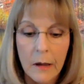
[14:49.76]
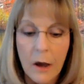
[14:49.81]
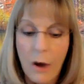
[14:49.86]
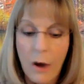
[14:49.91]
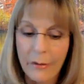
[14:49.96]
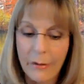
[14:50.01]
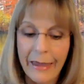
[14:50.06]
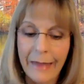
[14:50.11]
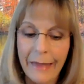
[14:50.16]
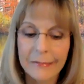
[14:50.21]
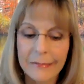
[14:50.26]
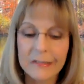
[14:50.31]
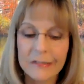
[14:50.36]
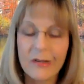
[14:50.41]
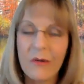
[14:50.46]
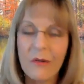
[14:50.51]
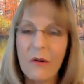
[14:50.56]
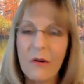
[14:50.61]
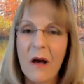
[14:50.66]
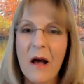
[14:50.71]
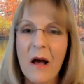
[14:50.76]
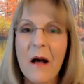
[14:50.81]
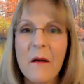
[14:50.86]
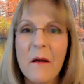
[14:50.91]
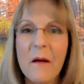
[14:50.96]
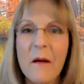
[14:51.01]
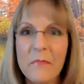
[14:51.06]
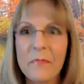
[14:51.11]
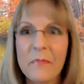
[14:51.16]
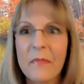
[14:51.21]
Okay, so
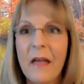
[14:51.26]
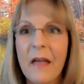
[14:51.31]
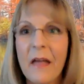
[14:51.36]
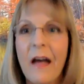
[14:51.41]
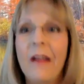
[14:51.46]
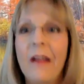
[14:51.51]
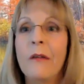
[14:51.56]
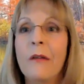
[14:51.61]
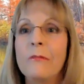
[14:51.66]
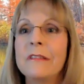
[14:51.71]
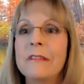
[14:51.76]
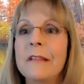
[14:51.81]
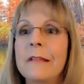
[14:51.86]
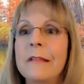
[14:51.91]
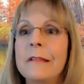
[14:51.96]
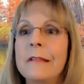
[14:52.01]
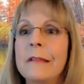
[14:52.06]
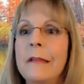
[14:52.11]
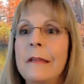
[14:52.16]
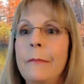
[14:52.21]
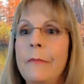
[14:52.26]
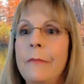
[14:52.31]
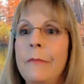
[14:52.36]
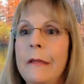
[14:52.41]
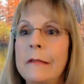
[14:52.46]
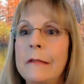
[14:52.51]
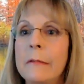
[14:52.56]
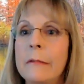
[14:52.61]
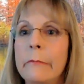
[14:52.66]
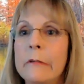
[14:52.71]
I always like to keep
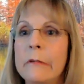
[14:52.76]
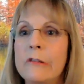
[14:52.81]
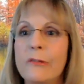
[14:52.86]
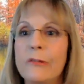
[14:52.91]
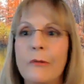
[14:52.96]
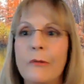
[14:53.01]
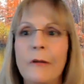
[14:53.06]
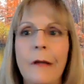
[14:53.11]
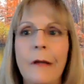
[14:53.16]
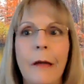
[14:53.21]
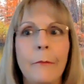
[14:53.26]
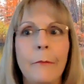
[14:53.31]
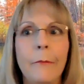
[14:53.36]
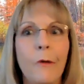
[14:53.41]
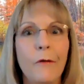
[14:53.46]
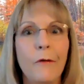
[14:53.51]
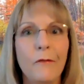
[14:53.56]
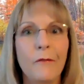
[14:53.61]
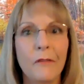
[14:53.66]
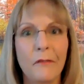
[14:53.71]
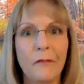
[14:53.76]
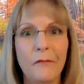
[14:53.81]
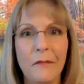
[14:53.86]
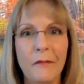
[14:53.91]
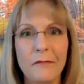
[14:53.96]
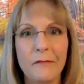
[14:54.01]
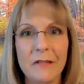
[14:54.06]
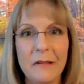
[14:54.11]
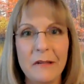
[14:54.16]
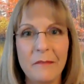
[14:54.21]
these a bit short. I'm over the
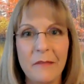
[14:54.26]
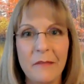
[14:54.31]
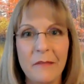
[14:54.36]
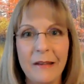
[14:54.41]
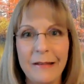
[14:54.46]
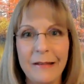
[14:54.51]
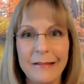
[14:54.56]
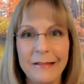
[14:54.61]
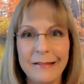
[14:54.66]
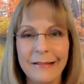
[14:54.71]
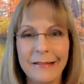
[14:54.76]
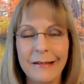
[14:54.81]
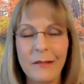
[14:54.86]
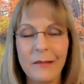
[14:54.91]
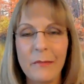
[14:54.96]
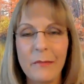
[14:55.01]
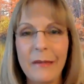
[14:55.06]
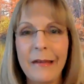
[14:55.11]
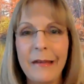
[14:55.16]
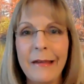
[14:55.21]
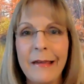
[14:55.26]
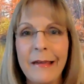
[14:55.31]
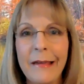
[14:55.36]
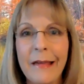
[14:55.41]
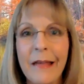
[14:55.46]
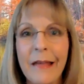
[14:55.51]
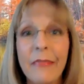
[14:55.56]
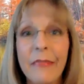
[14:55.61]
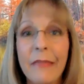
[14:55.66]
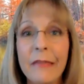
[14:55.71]
15 minutes a little bit.
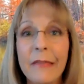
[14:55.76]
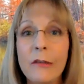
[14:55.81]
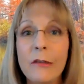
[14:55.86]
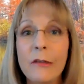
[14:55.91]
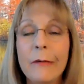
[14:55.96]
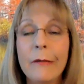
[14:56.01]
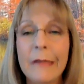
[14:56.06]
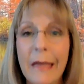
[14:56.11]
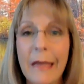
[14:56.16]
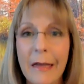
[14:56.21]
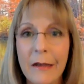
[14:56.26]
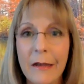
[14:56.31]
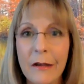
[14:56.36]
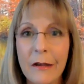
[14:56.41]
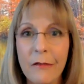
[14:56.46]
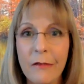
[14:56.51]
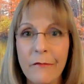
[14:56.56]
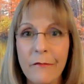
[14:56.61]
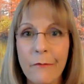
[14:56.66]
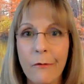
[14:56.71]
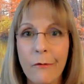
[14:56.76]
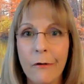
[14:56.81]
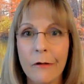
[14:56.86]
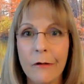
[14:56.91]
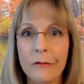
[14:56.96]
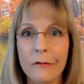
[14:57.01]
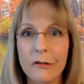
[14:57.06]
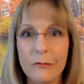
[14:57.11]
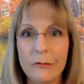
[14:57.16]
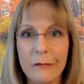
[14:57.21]
Thank you again
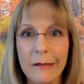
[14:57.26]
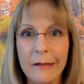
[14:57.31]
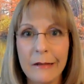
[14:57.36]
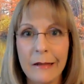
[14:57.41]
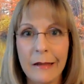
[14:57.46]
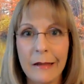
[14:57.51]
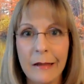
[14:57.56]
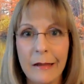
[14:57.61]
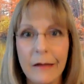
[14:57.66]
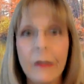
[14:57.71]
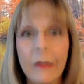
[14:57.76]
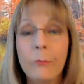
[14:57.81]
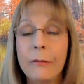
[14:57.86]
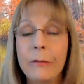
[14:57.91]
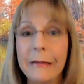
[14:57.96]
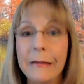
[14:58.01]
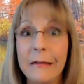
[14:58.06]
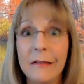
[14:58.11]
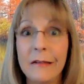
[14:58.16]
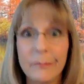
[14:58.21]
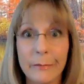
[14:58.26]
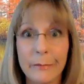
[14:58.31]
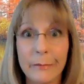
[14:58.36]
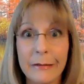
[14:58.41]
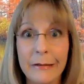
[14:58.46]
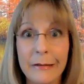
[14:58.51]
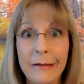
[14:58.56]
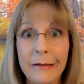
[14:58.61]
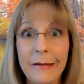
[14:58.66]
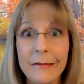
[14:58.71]
for tuning in.
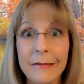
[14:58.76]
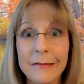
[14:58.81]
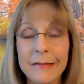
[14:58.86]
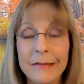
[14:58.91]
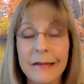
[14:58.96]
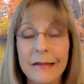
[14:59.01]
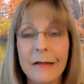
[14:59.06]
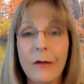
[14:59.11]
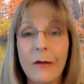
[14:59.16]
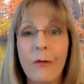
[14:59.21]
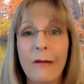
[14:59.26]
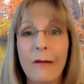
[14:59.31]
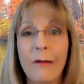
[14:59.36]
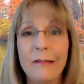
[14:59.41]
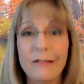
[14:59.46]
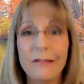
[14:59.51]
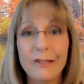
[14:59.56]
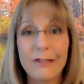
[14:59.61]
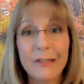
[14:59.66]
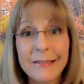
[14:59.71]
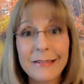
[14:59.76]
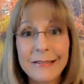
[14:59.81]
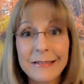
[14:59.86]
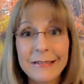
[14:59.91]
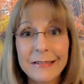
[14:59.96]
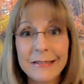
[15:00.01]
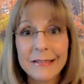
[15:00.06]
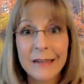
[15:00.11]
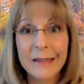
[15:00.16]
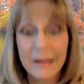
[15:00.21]
Please send
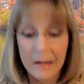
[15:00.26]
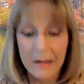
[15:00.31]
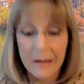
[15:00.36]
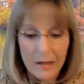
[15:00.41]
questions.